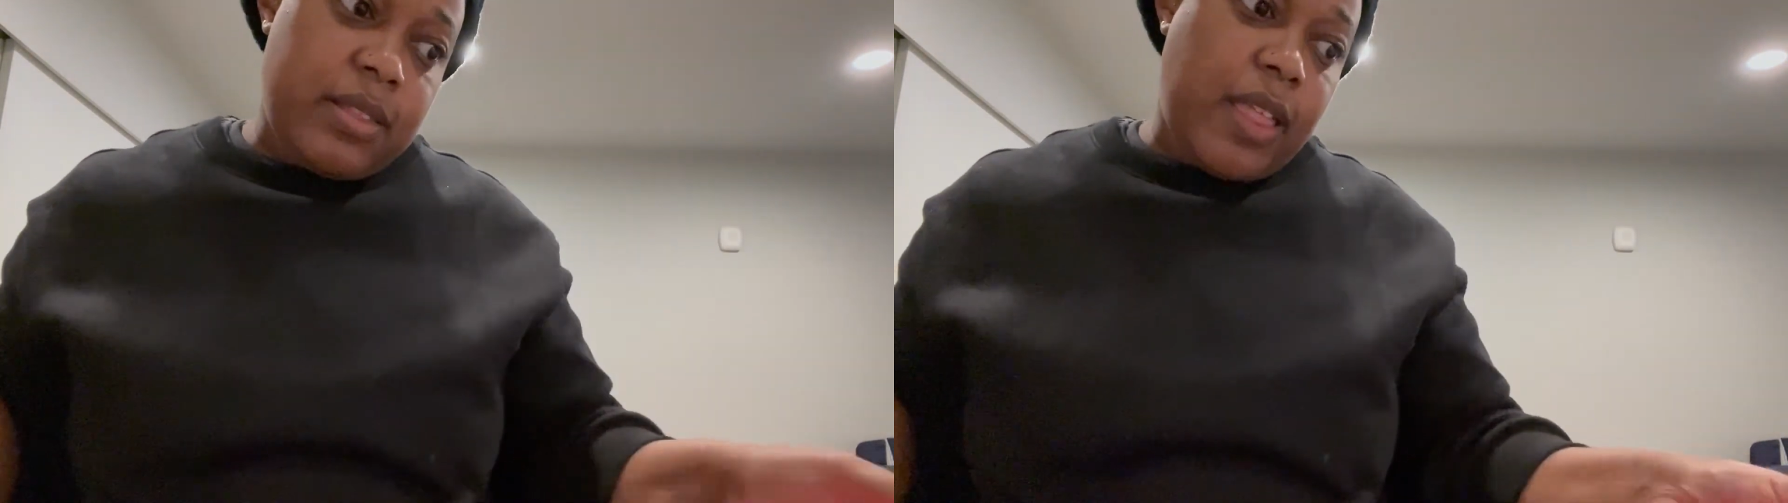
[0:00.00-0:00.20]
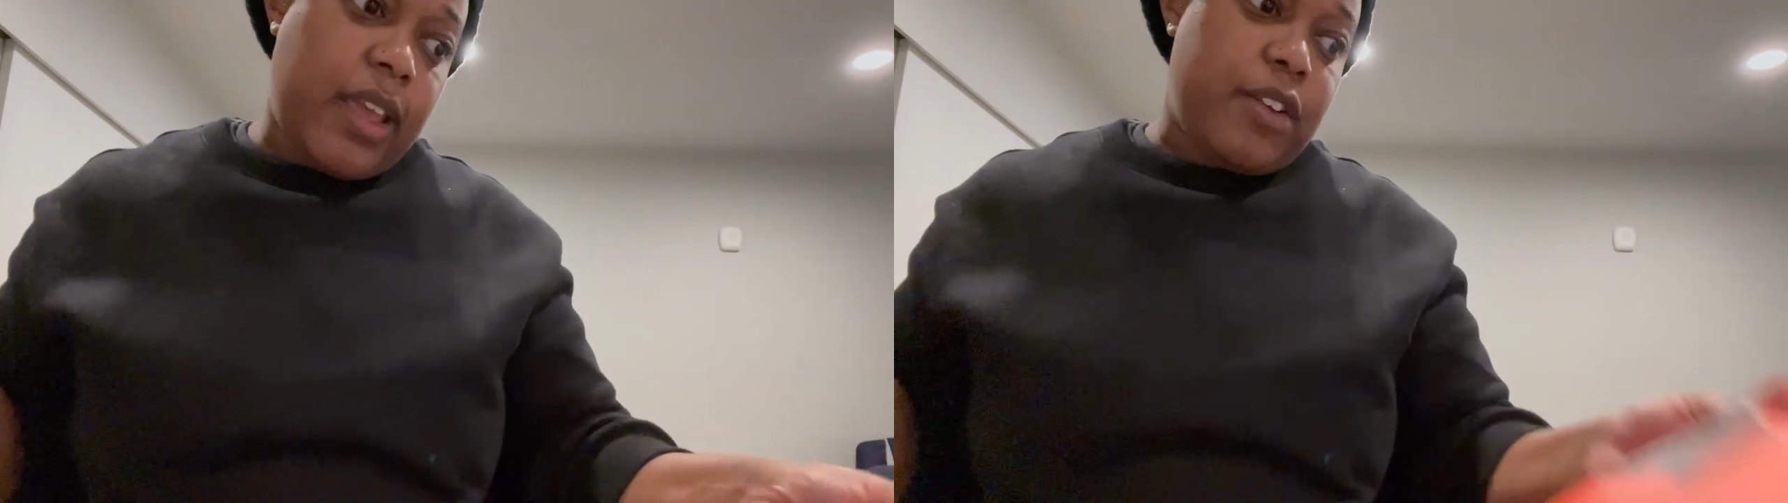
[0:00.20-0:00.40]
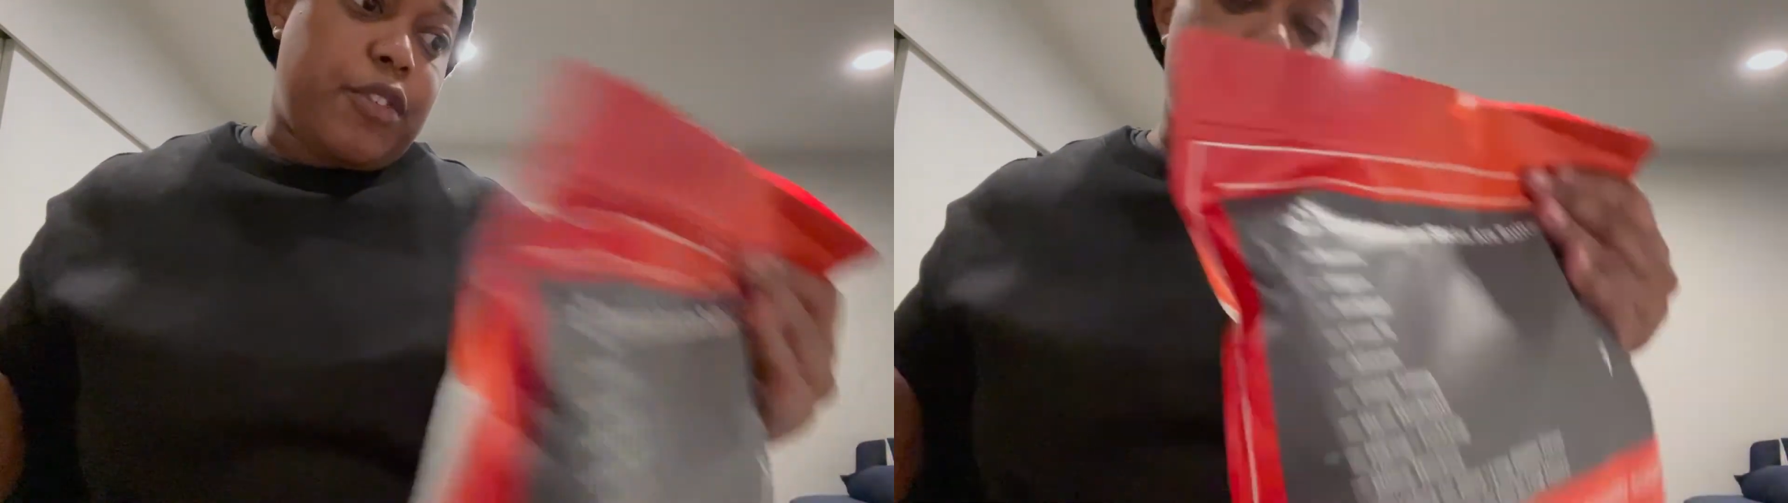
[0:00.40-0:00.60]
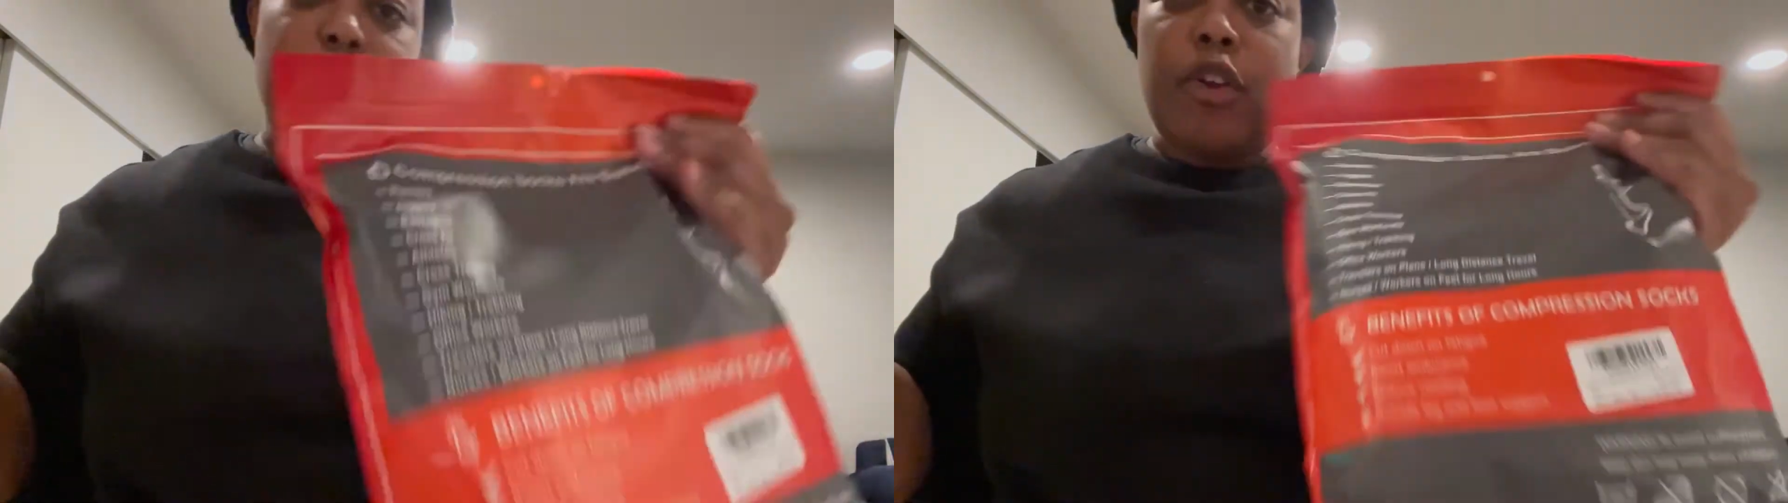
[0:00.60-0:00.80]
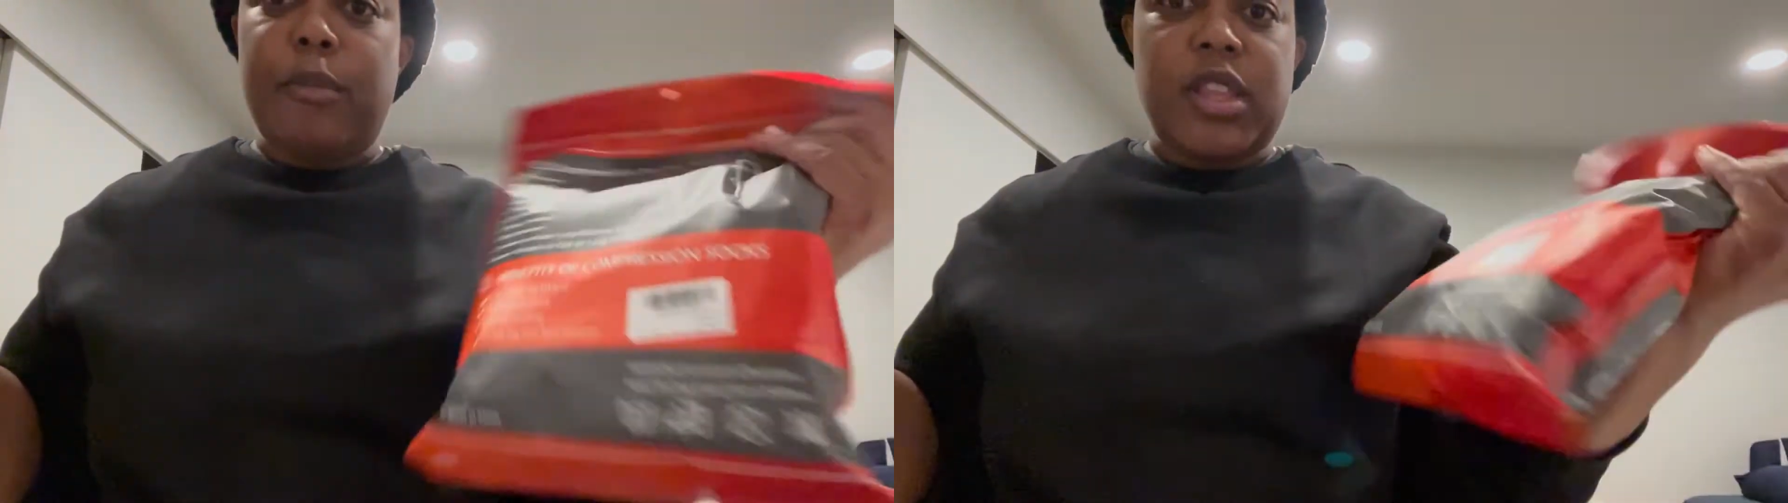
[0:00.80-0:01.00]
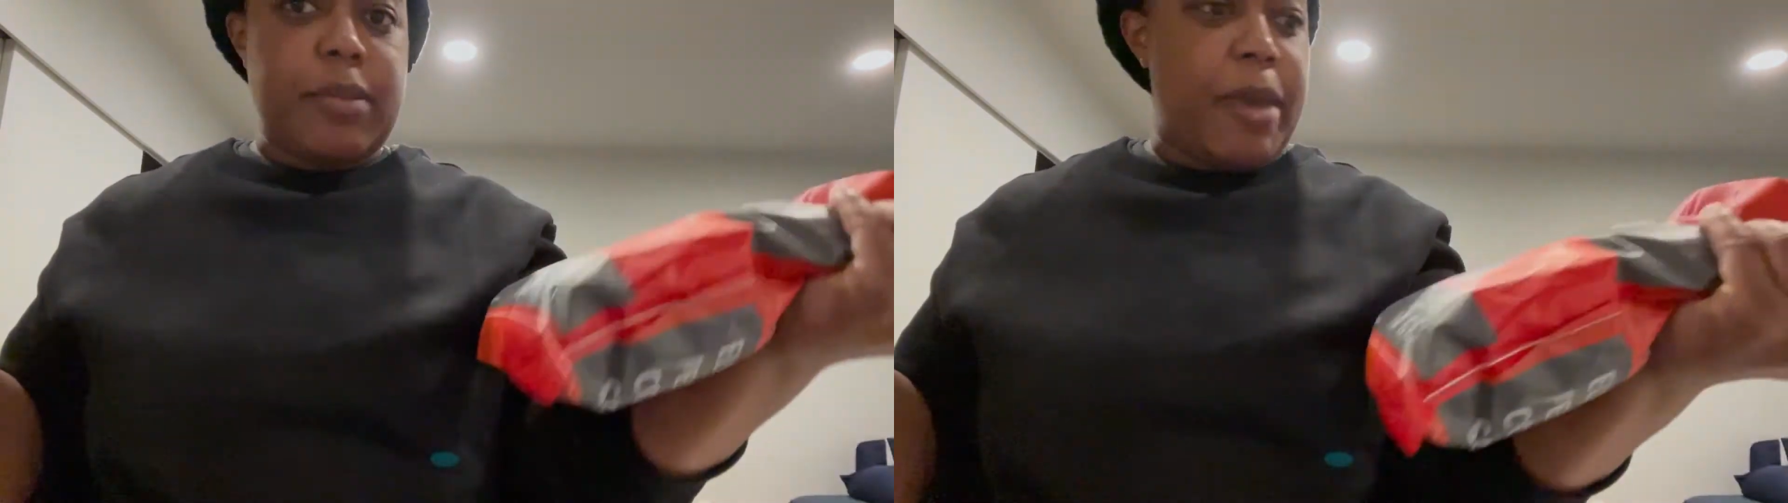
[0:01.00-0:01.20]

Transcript: like, firm on the